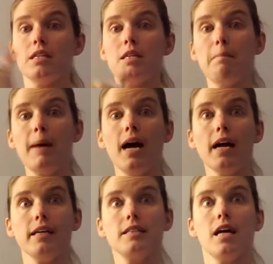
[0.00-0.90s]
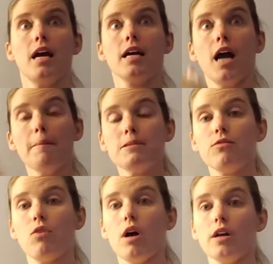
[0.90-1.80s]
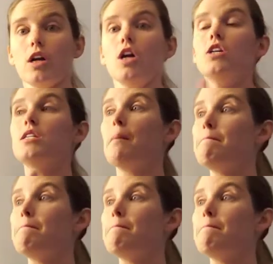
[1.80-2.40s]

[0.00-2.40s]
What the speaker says: to pints? Cups of water to